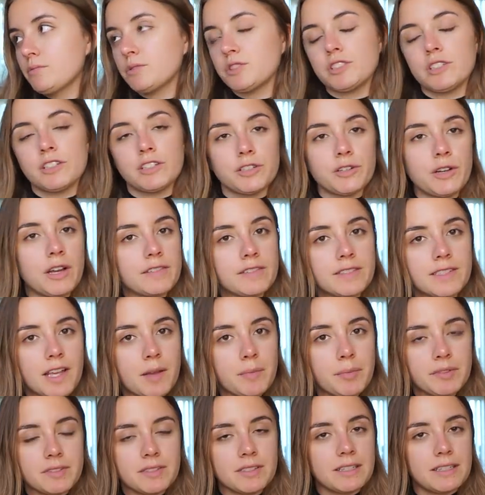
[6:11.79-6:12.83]
which they do have
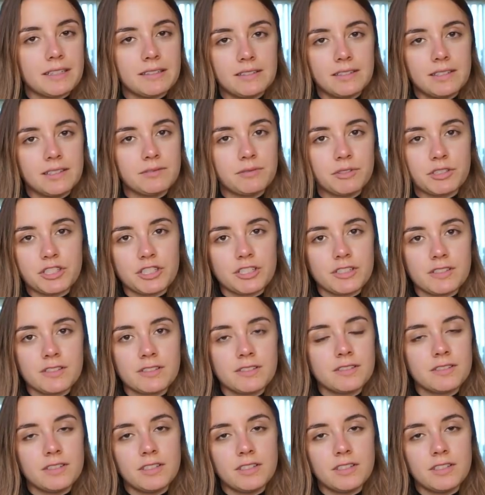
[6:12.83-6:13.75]
Staples in England, which is,